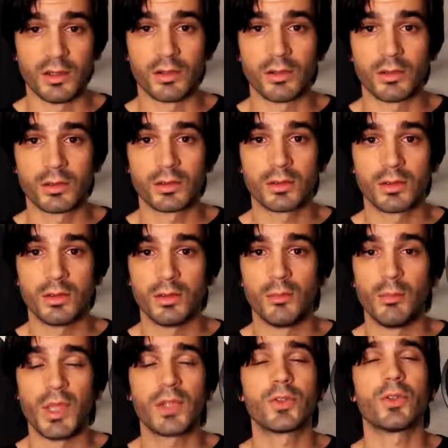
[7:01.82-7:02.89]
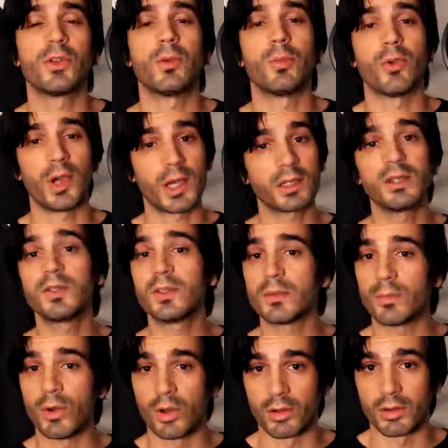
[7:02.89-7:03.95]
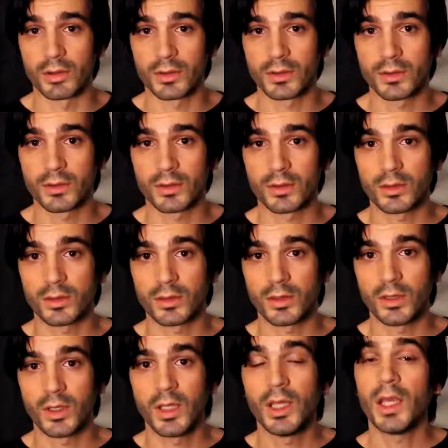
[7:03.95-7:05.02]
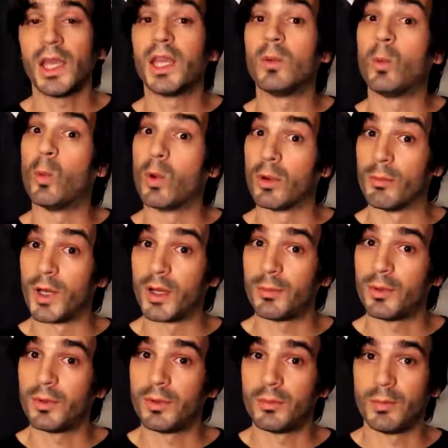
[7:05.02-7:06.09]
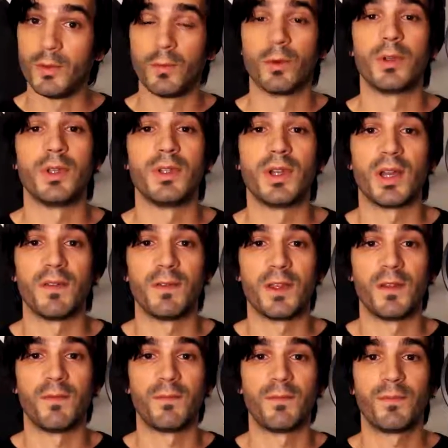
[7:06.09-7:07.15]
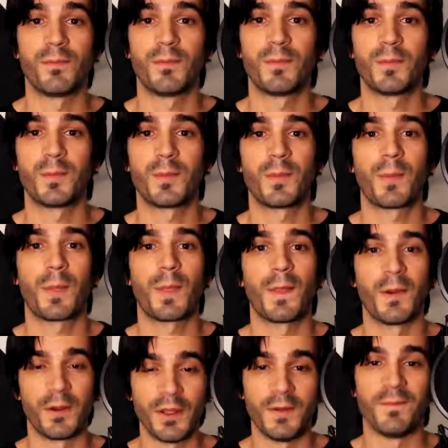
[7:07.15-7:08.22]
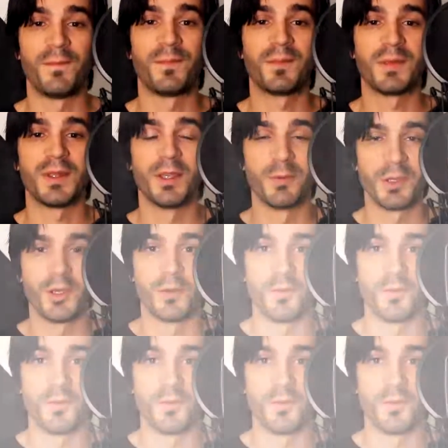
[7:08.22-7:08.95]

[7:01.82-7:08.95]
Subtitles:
here. Make sure you practice your part and warm up before you dive in. All right, here we